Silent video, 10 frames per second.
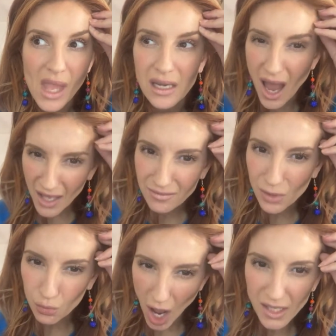not the
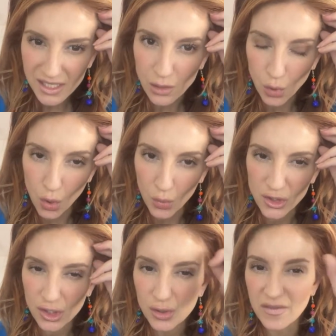Roxy role, which
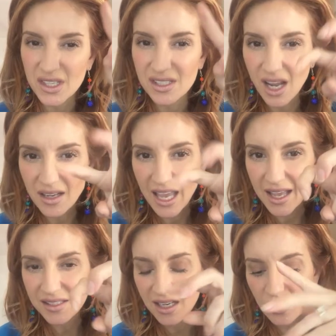is sort of the stunt
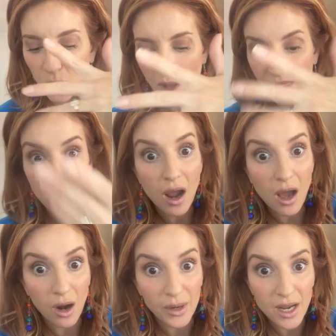casting, the one that
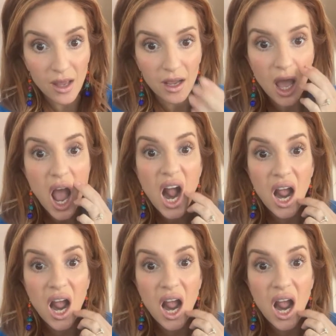Ariana,